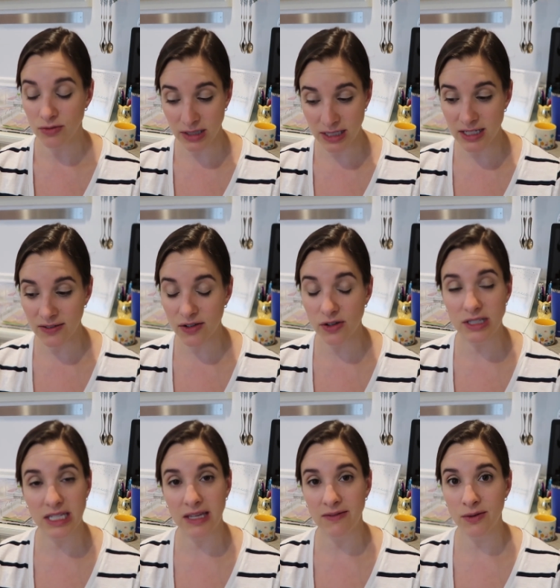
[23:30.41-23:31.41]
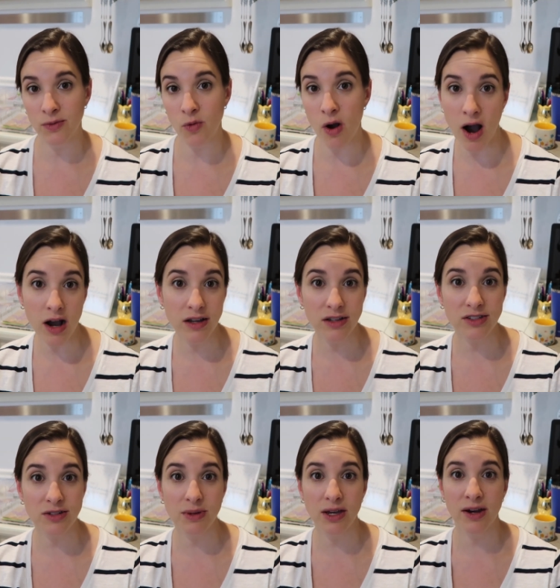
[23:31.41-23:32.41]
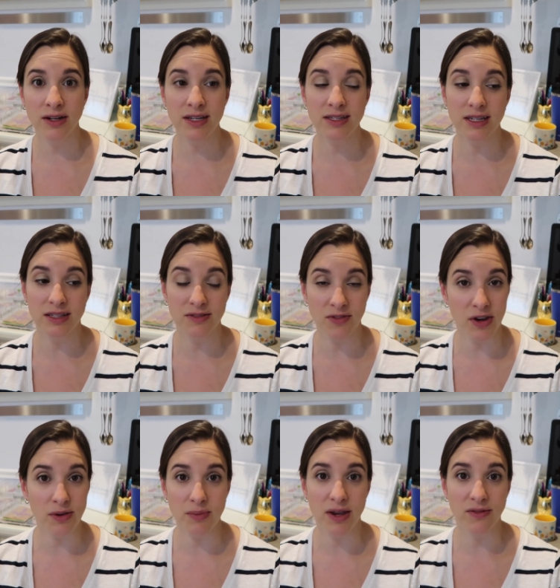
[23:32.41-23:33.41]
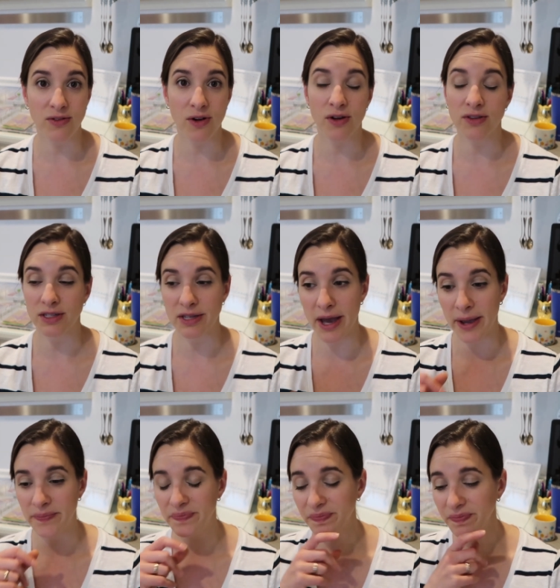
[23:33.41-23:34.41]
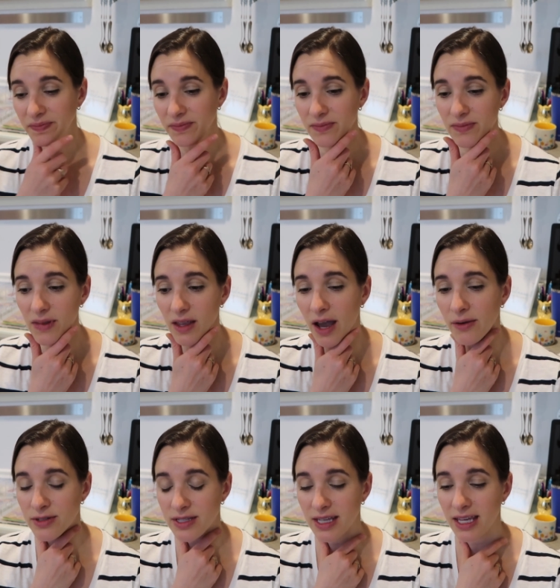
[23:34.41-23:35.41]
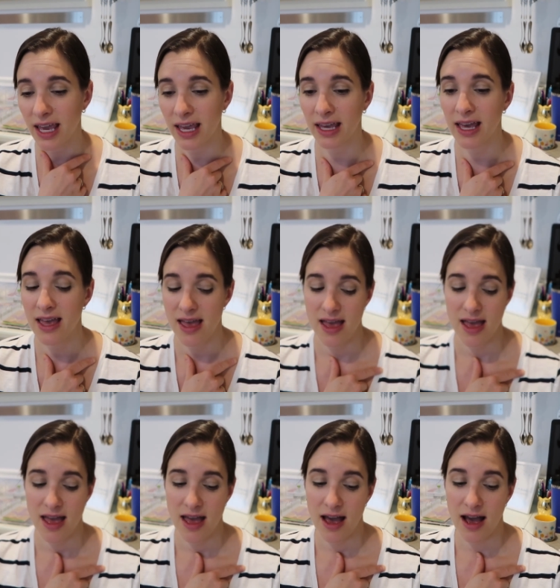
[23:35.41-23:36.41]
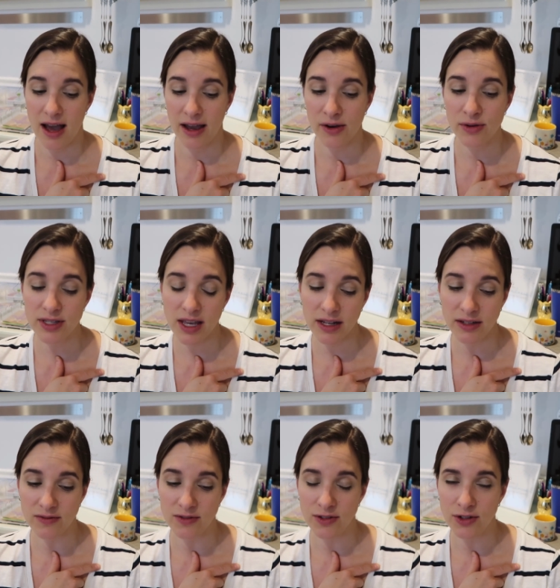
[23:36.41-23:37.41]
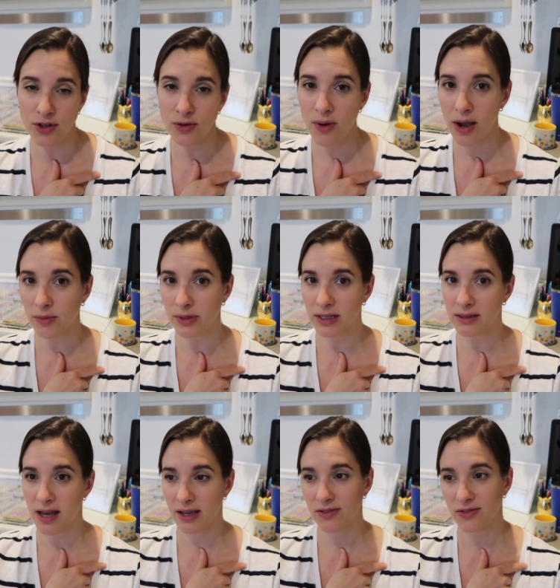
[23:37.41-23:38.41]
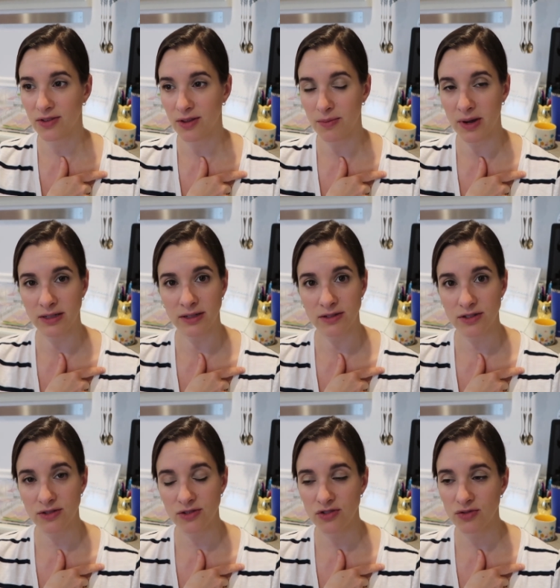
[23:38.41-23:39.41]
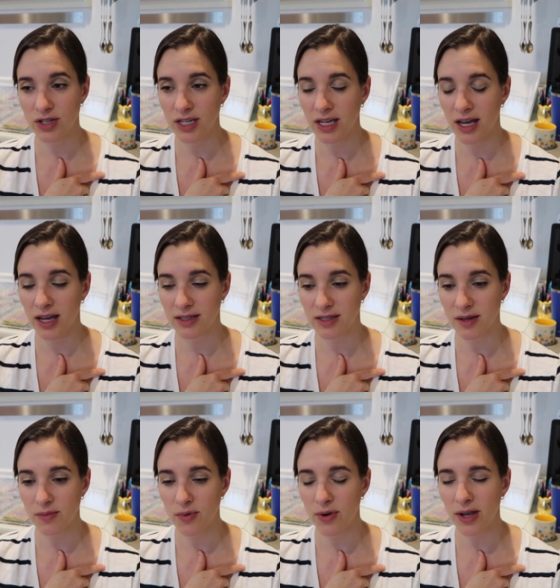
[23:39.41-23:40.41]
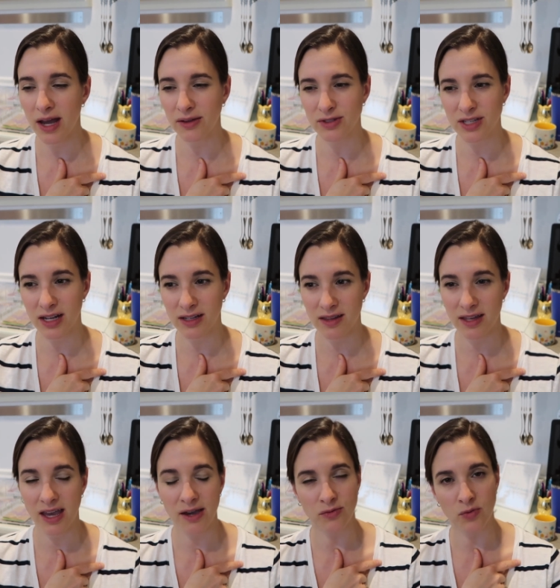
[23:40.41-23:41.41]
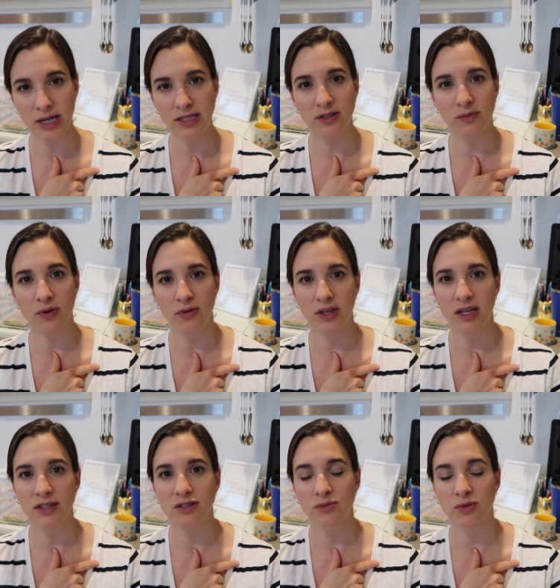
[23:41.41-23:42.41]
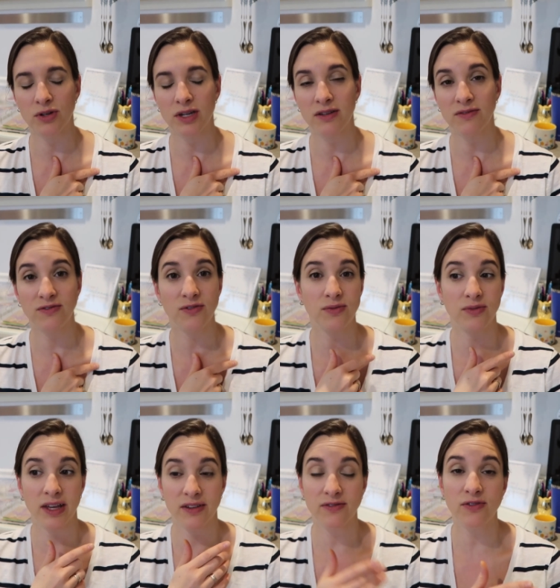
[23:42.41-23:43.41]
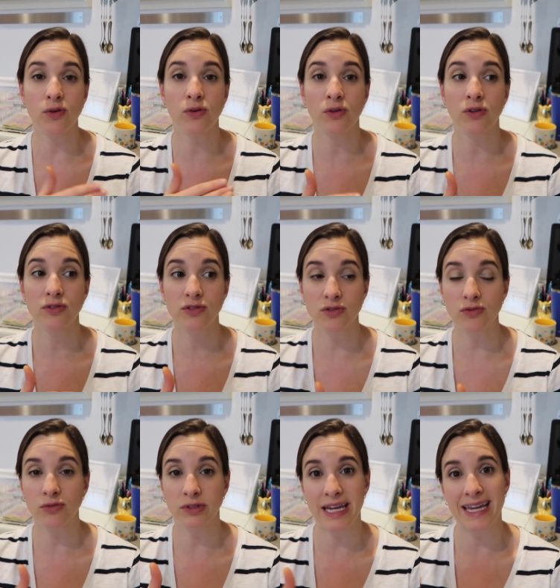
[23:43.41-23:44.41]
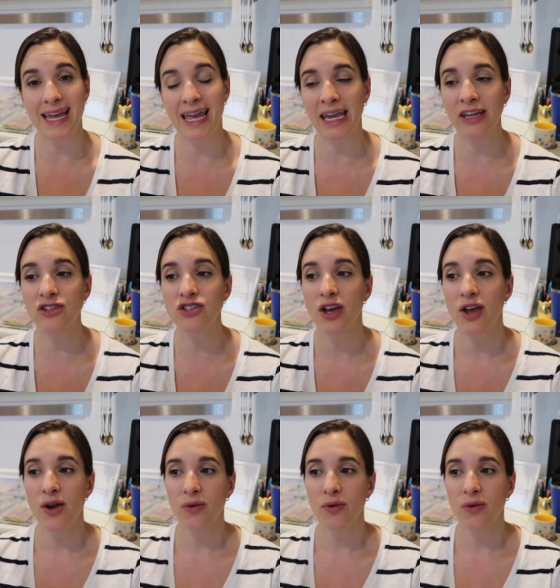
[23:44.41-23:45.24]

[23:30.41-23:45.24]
really difficult to even walk, to be honest. It's very painful all the time. I was thinking, I always kind of knew I would elect for the bunion surgery at some point. I was kind of thinking I'd wait till both kids were in like full school day age,